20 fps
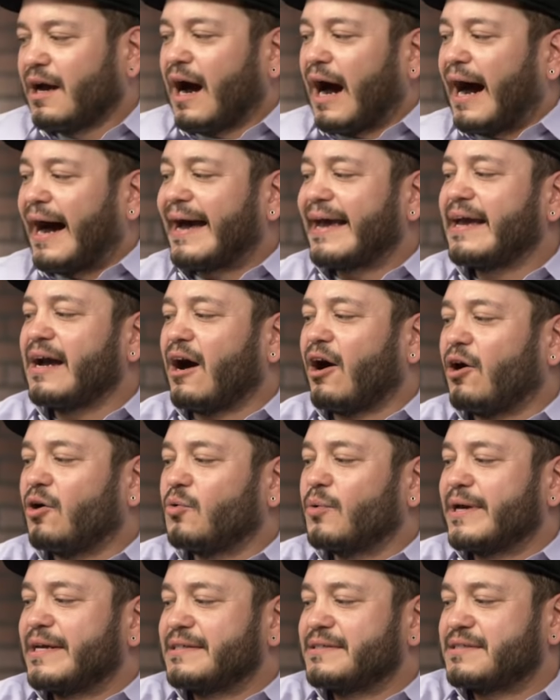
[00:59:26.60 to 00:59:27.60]
I
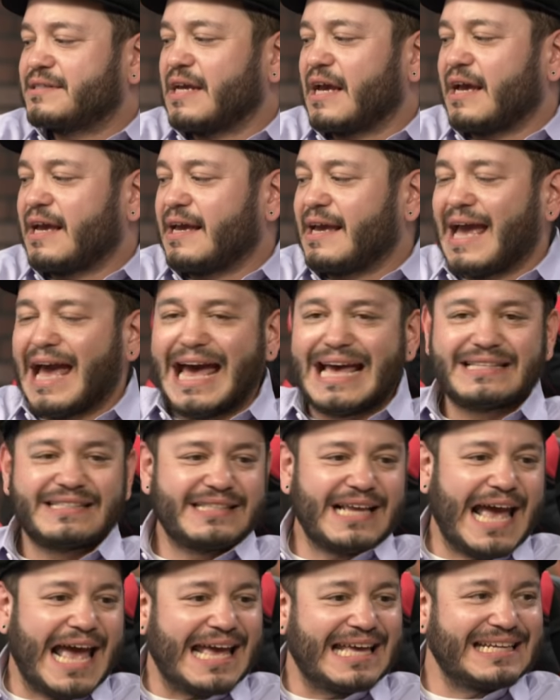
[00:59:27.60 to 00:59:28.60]
always say S
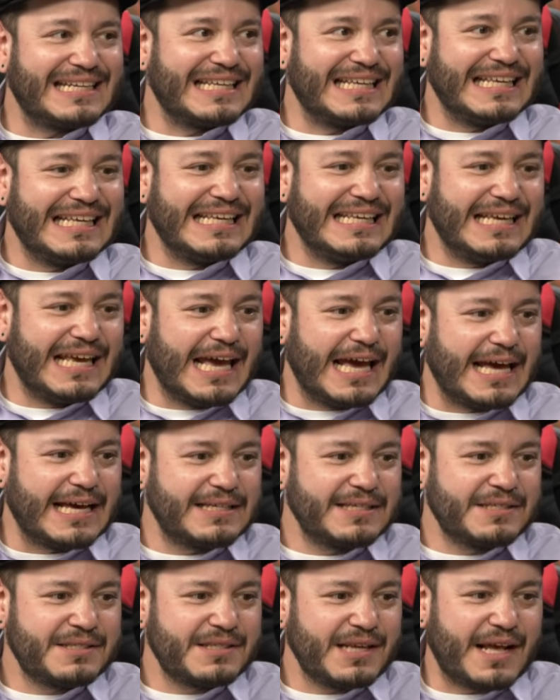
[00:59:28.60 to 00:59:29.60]
N E
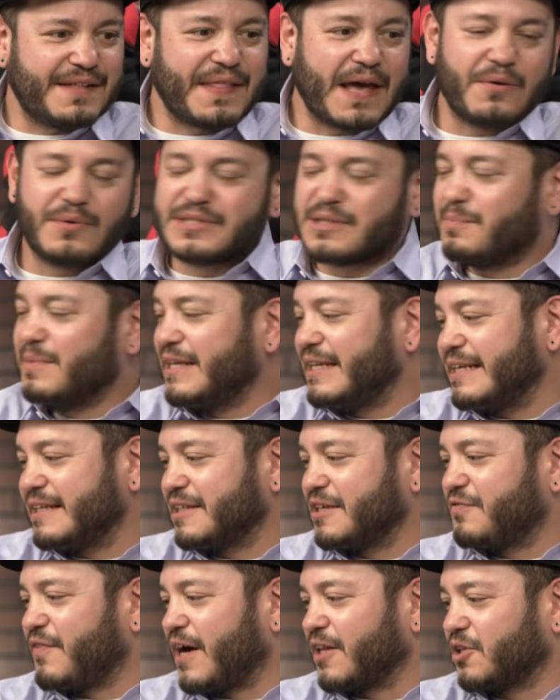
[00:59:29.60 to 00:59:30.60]
S, and that was
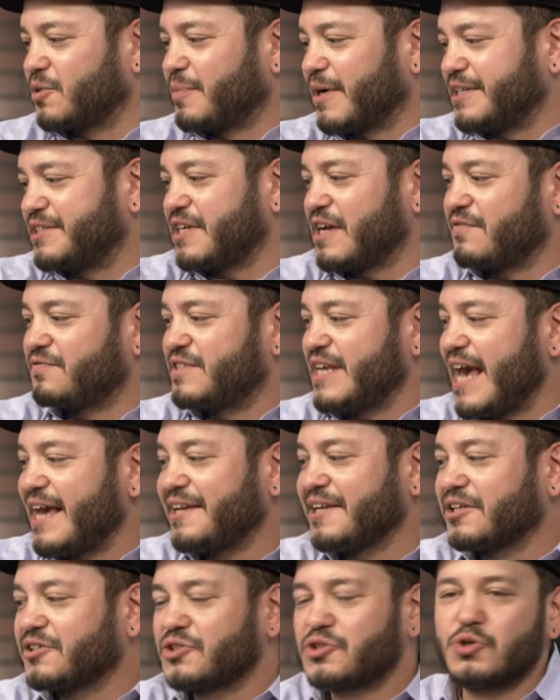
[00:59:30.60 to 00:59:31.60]
immediately followed by Jeff
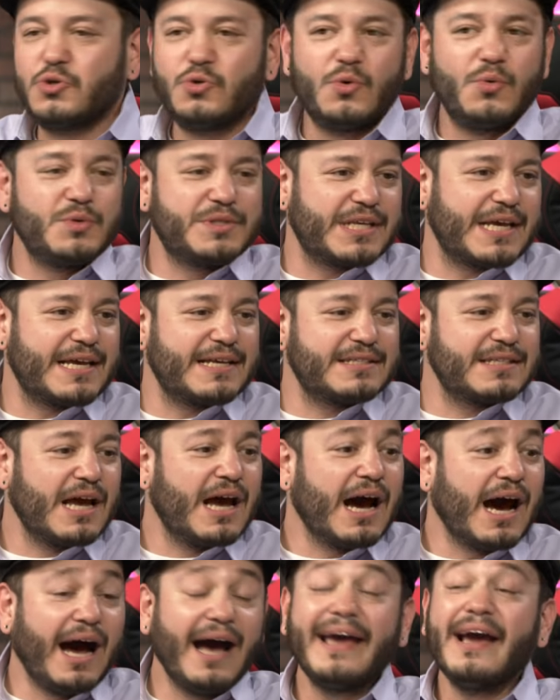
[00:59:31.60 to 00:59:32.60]
Daniels, who says
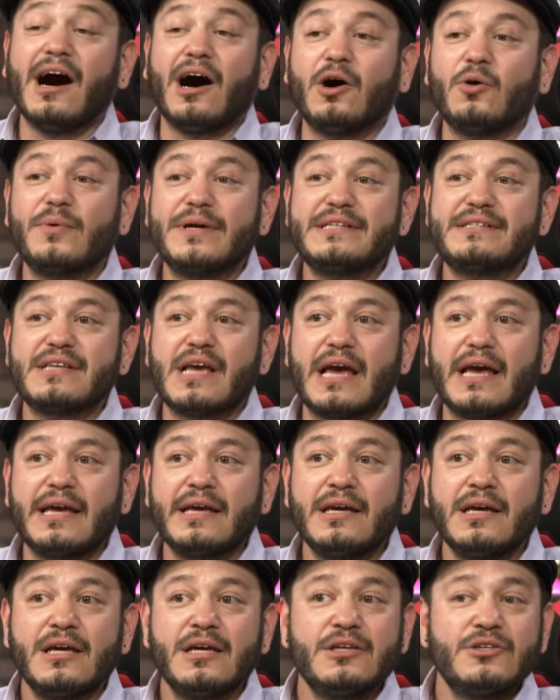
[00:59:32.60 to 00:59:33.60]
I always
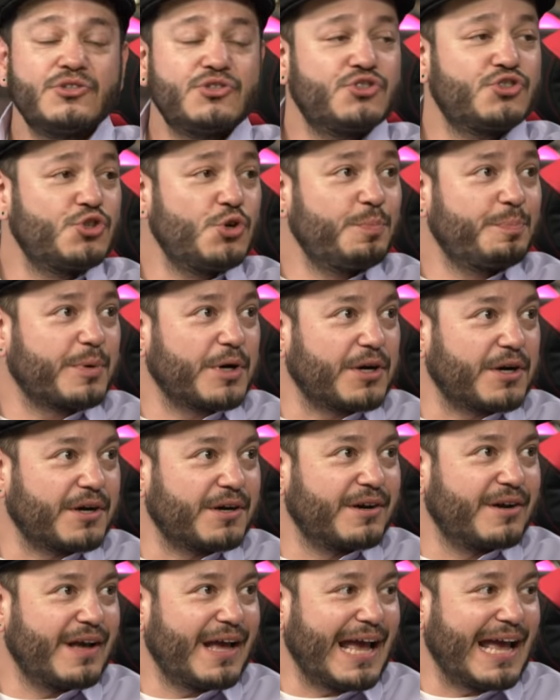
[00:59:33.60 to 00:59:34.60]
say super
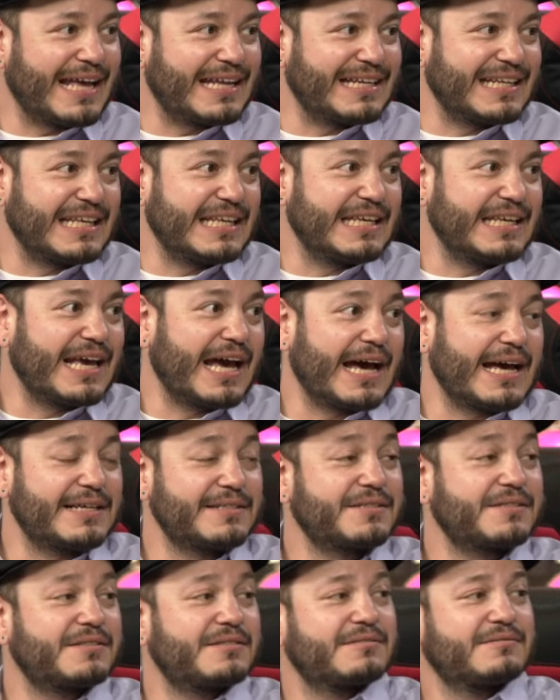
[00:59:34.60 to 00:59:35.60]
N E S.